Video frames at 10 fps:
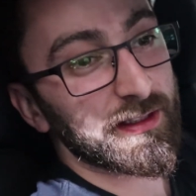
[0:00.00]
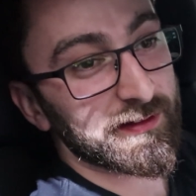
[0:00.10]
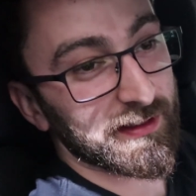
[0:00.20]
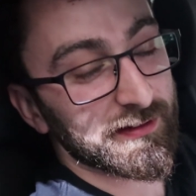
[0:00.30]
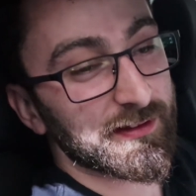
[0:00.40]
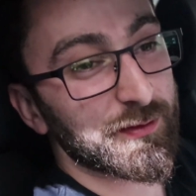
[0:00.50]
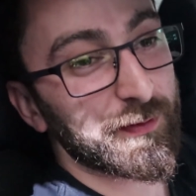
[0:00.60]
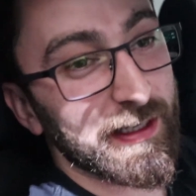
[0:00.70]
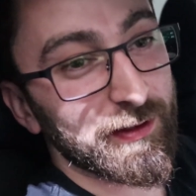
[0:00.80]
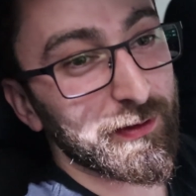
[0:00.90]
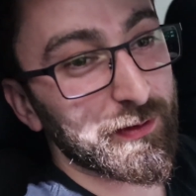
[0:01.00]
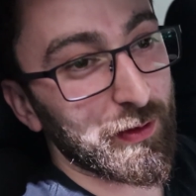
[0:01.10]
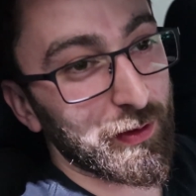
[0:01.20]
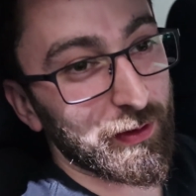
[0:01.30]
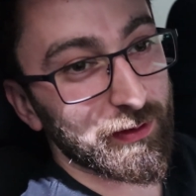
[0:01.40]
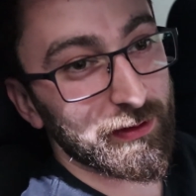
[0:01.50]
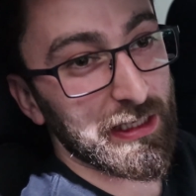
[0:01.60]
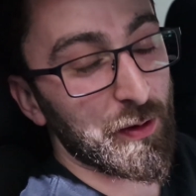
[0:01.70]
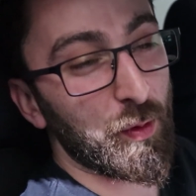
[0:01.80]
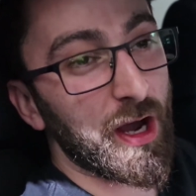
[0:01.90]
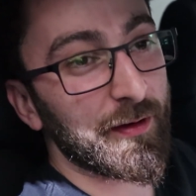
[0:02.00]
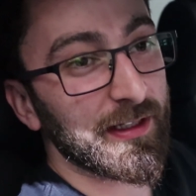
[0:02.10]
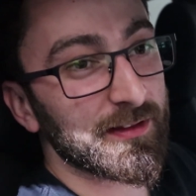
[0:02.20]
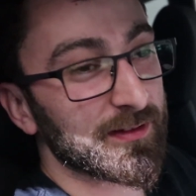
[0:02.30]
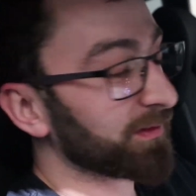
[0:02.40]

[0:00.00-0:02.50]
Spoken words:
sensors failed or our wiring's